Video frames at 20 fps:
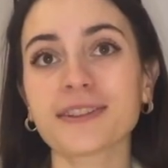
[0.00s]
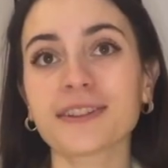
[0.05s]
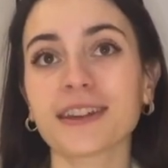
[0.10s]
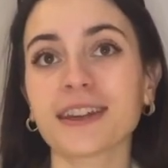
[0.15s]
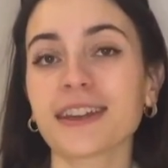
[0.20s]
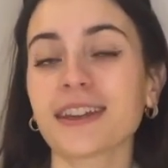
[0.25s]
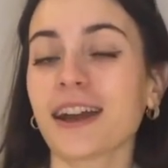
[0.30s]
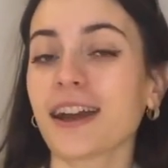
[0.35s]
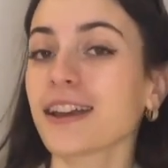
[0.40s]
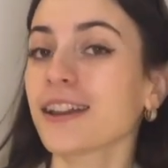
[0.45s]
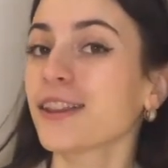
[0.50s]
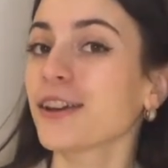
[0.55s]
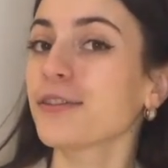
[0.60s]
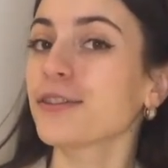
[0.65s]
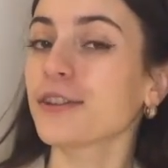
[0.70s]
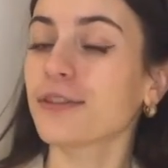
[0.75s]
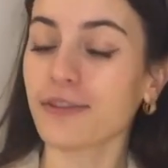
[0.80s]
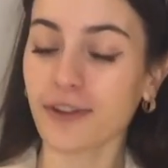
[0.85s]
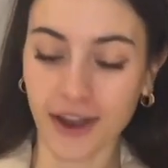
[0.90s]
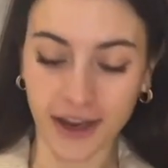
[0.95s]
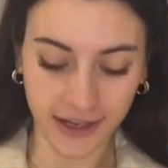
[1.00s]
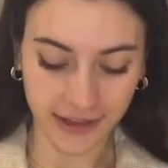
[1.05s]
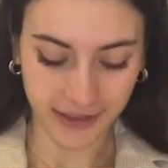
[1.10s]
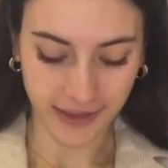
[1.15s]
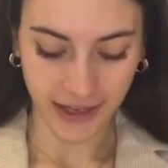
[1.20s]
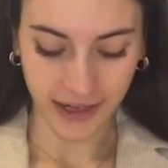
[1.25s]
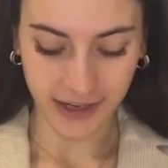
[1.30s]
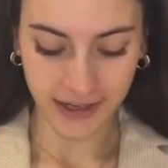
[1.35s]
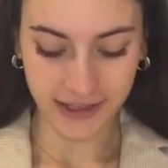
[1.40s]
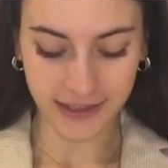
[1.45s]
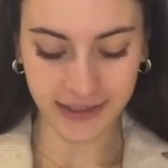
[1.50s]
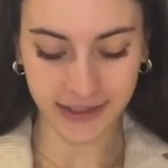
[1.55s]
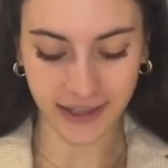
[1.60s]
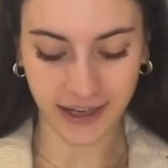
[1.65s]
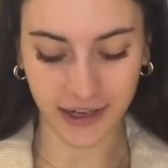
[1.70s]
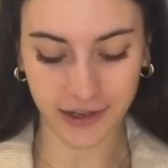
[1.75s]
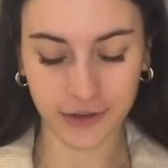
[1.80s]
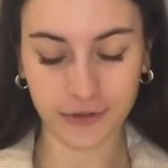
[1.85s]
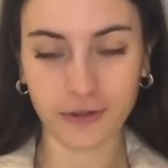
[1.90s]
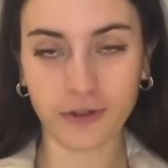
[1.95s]
and I love the fact that it's
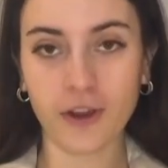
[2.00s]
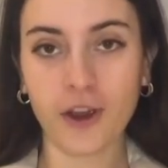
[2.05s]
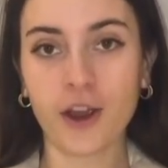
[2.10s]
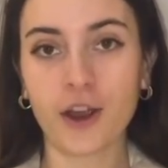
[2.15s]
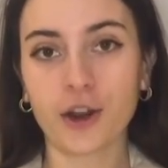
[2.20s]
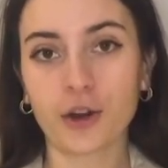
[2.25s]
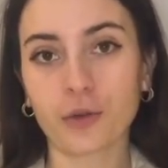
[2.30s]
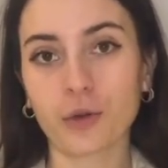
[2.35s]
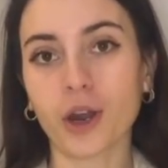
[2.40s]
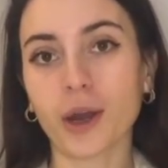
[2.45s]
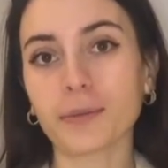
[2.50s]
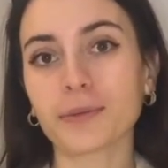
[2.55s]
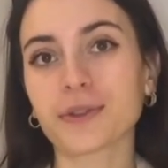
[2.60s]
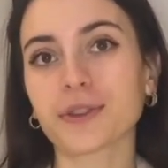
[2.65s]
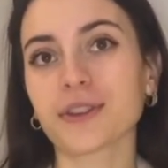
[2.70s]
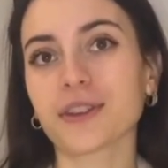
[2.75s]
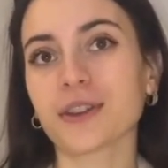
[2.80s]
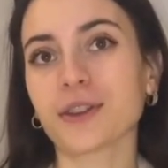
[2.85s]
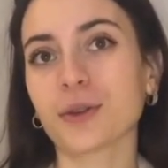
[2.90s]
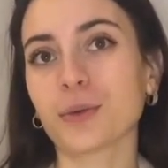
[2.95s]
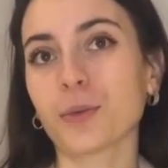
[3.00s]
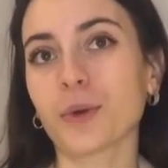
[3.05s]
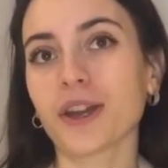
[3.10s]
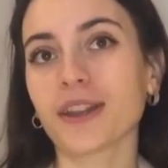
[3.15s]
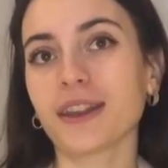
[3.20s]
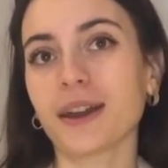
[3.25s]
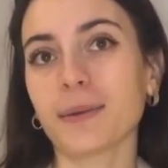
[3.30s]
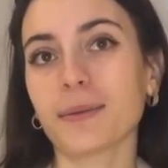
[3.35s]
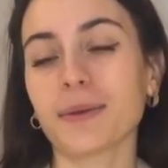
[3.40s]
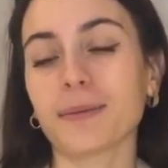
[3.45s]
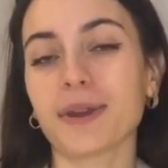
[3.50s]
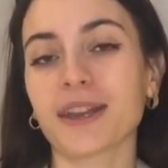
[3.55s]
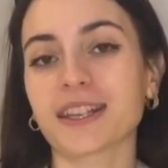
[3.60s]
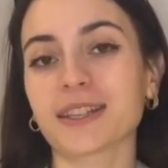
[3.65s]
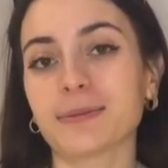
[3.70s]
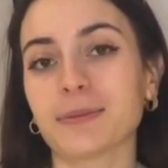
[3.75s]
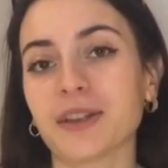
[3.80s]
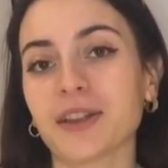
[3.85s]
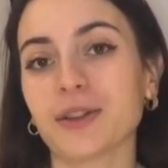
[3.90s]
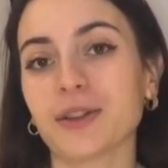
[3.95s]
kind of cropped in the way that it makes me